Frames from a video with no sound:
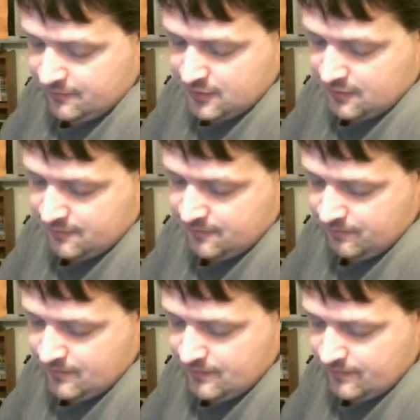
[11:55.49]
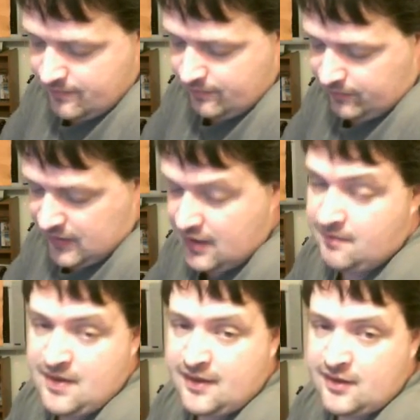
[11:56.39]
So, and
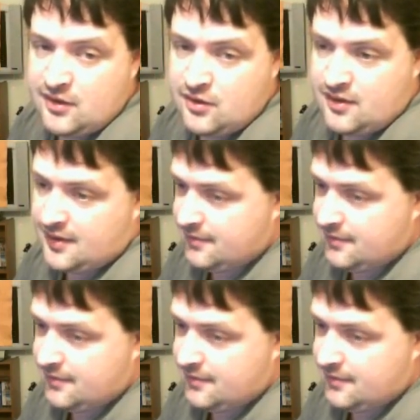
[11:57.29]
I'm not going to drink.